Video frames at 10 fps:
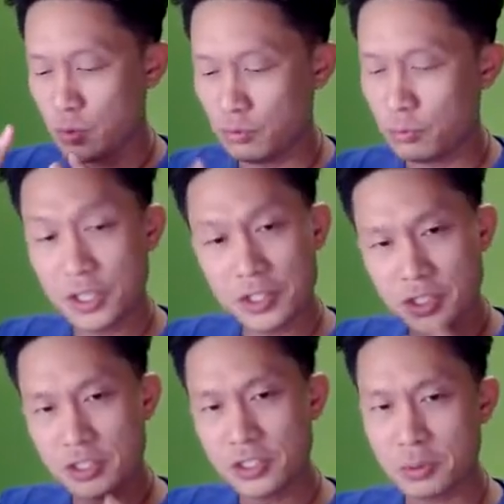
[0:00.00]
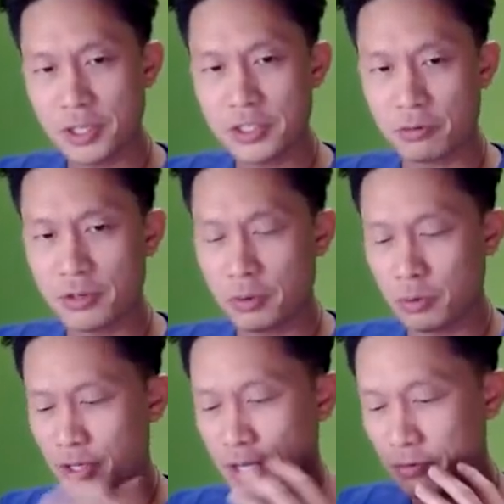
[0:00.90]
this system in place already, where
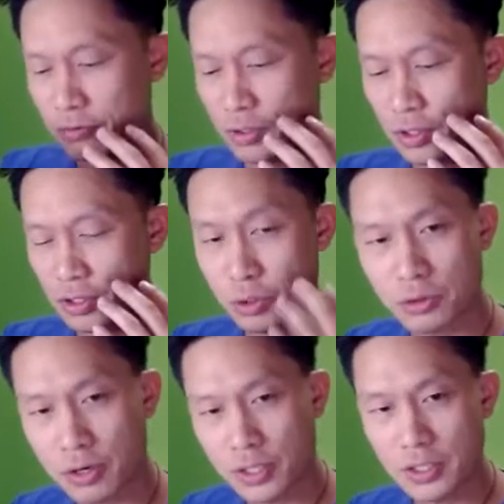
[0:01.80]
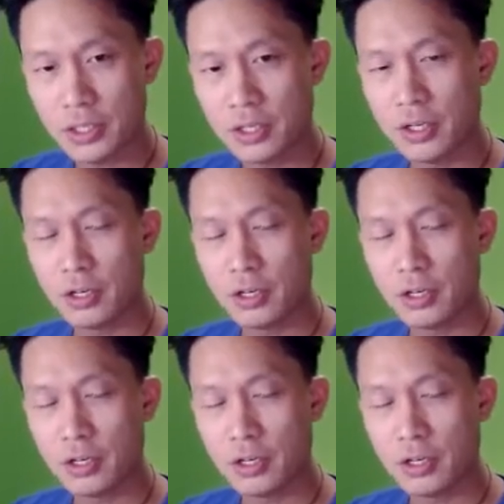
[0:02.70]
we have a user ID